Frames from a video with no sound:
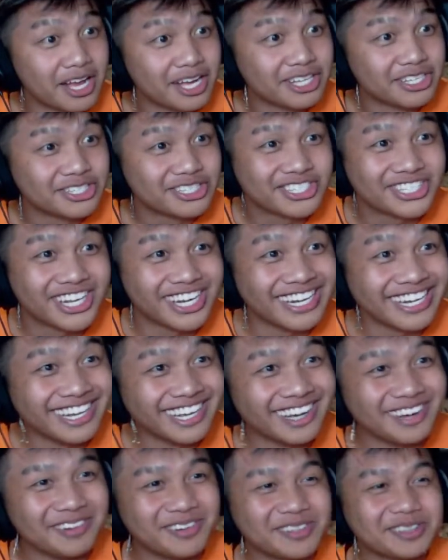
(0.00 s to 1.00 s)

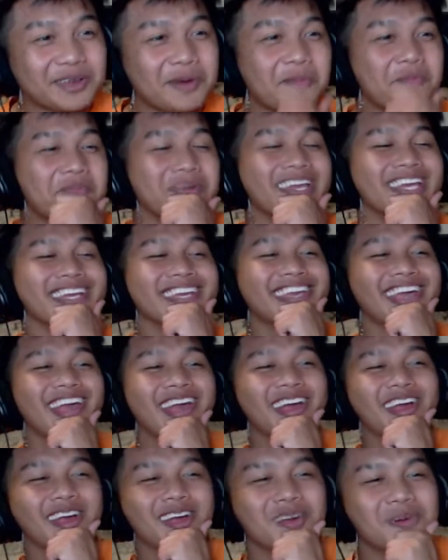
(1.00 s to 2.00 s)
CHAEYOUNG with the pink
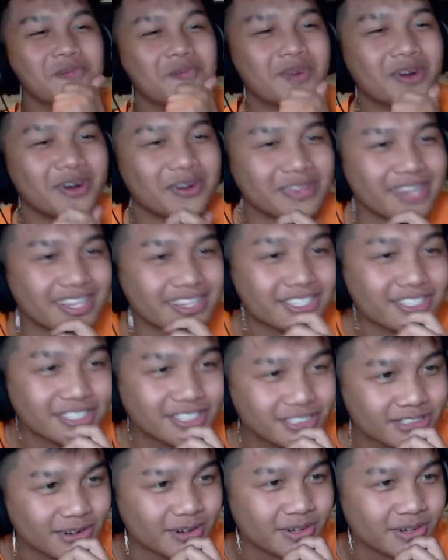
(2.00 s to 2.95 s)
hair, bro. That looks so